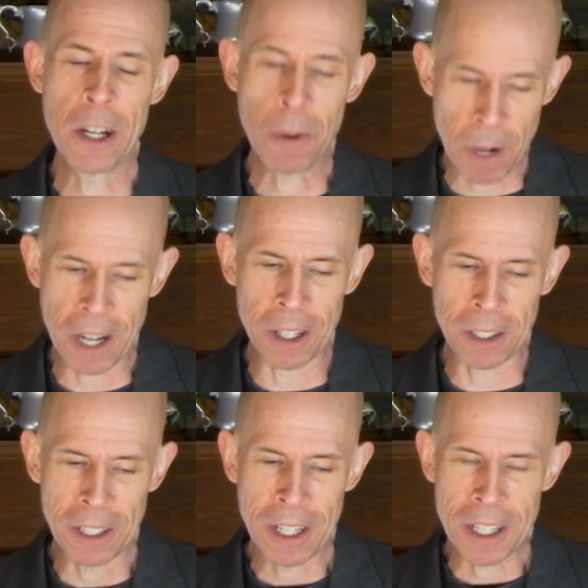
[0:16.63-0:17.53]

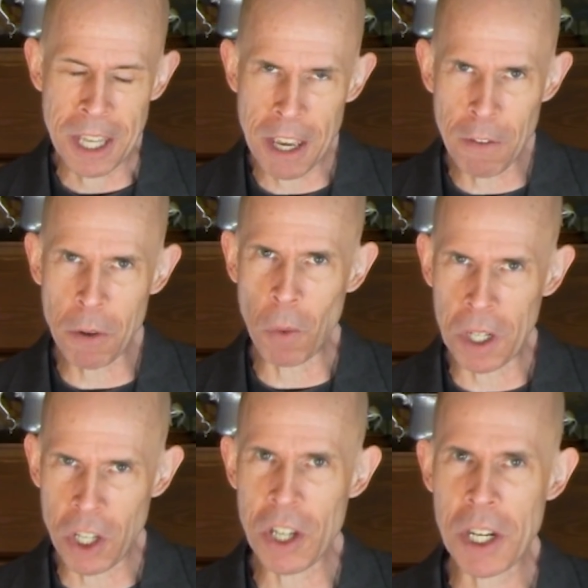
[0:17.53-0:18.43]
Well, given
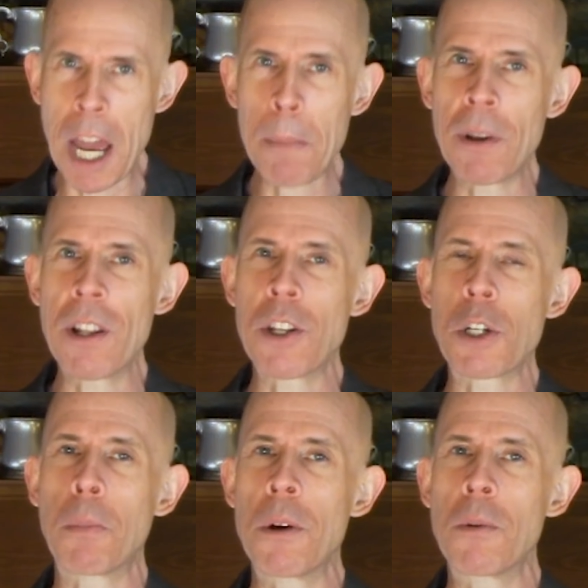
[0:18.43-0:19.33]
what just happened in the
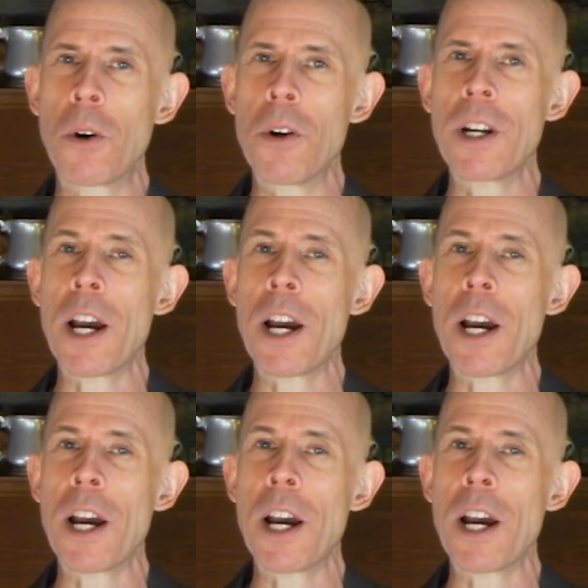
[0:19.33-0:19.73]
Supreme Court,